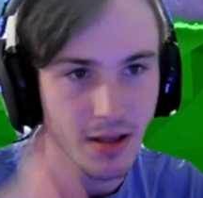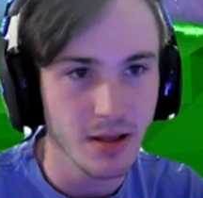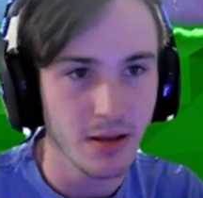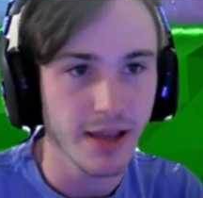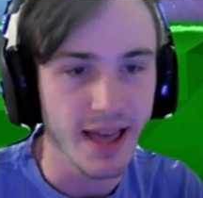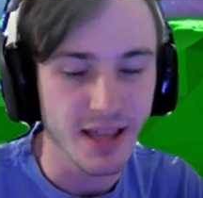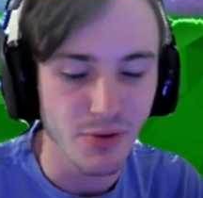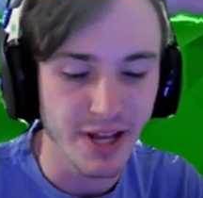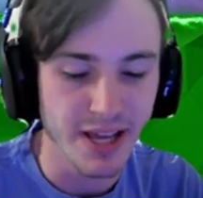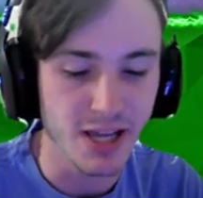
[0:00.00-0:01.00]
Okay, you
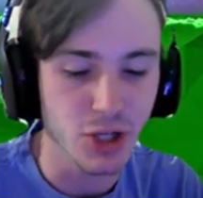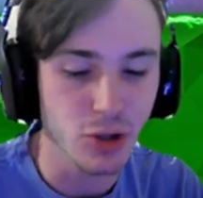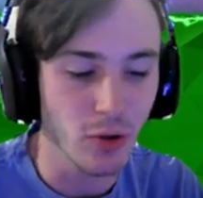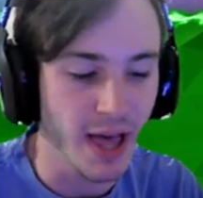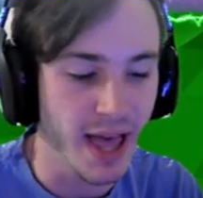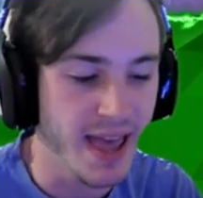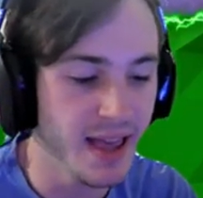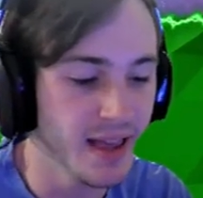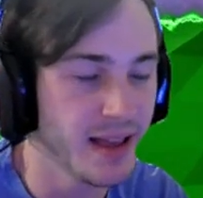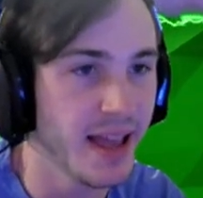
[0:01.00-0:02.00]
want to hit Control
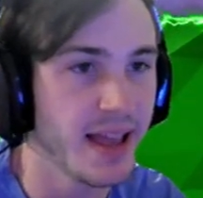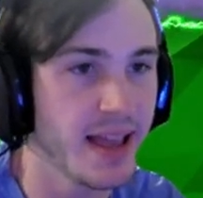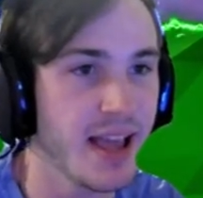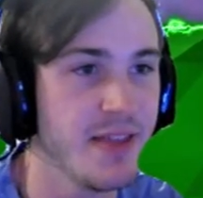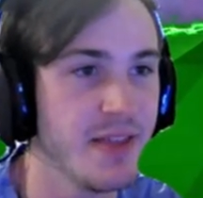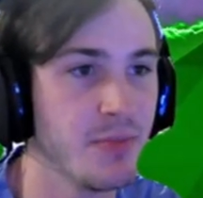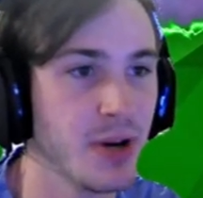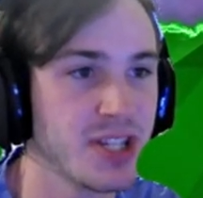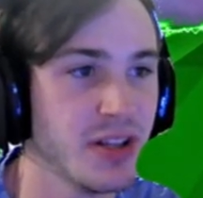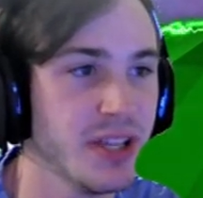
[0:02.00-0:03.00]
A and then
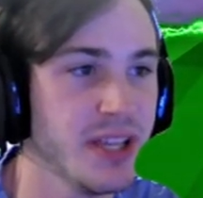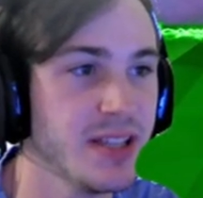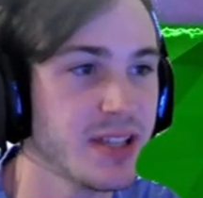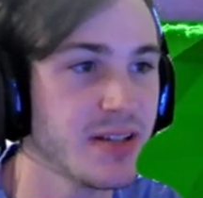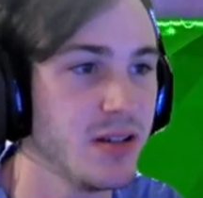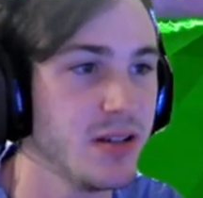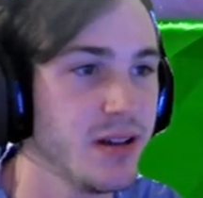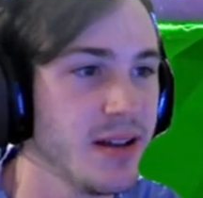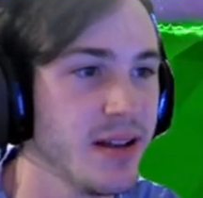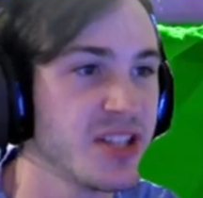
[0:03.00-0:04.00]
press delete
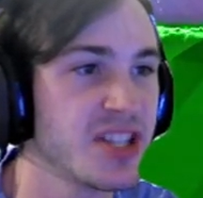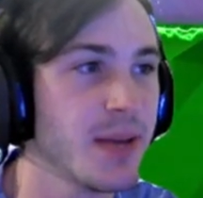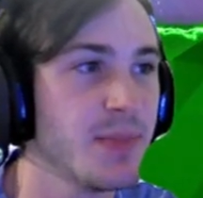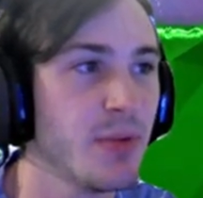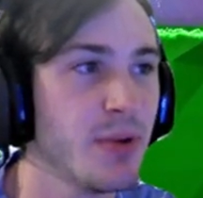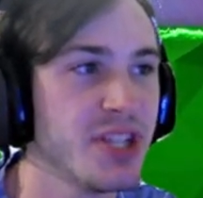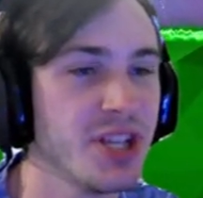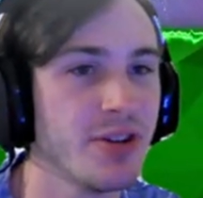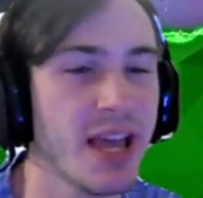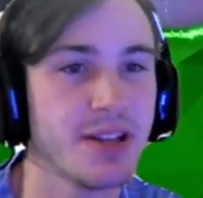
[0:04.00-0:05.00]
and skip the ones that you can't